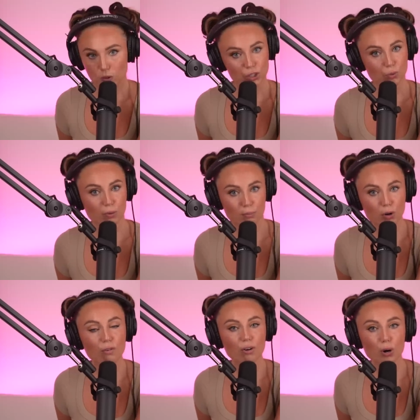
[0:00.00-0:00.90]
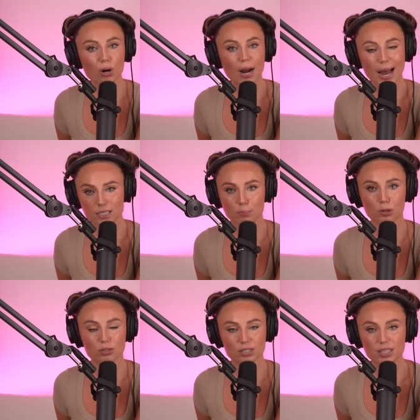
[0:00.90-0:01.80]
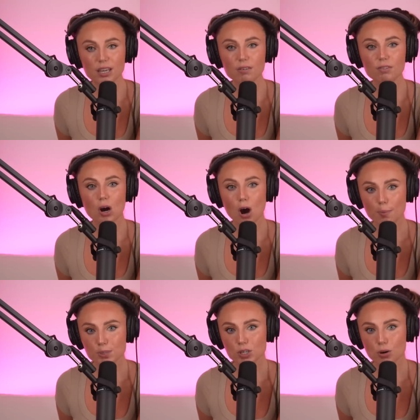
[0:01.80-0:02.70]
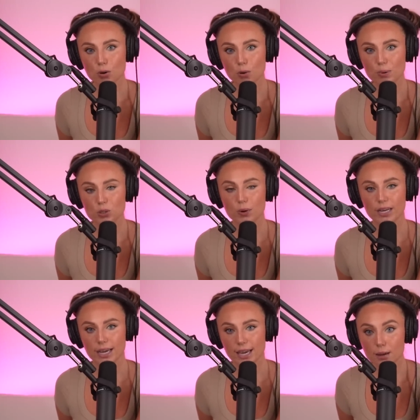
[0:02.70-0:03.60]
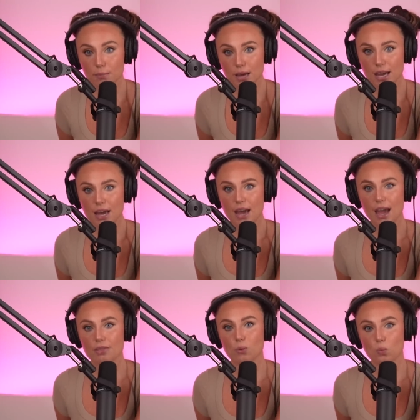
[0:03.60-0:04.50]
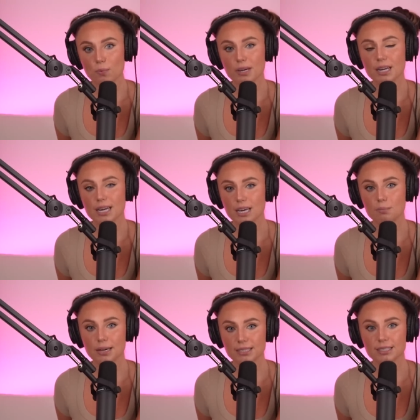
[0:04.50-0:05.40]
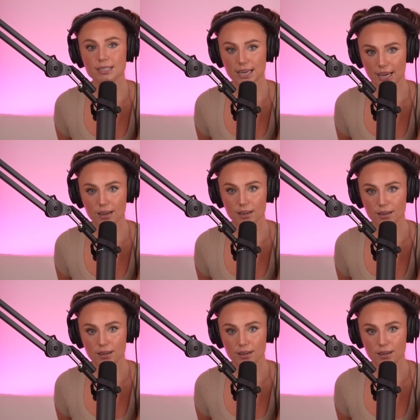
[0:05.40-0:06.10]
was to remove her as a perceived obstacle between him and the woman he'd been seeing.